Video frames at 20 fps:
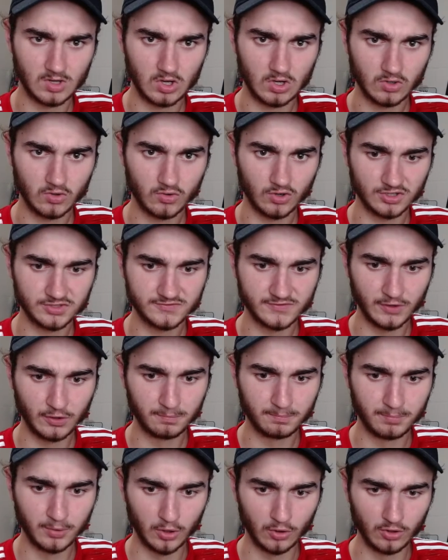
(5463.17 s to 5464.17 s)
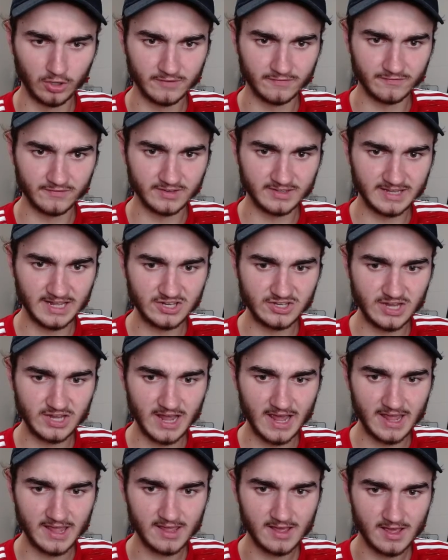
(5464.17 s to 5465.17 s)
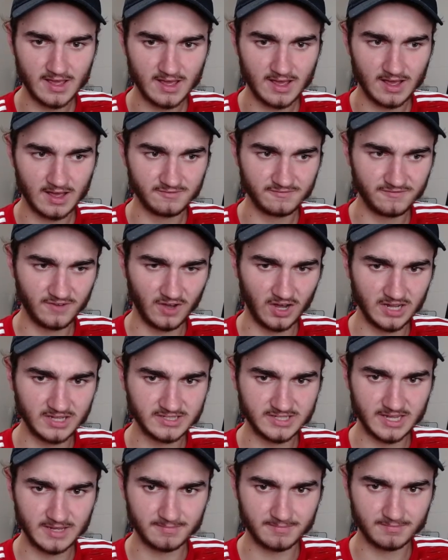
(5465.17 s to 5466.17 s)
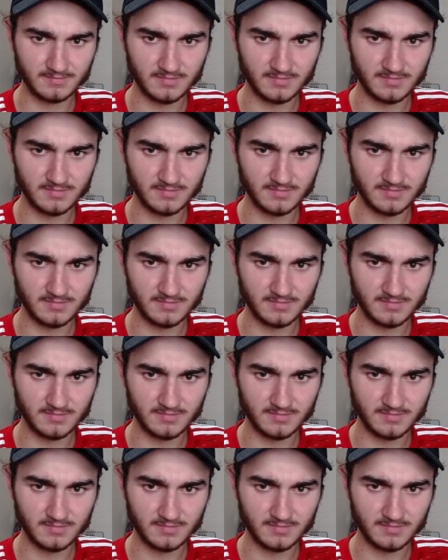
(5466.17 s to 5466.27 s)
Crossfield ball looking for Digne and finds him.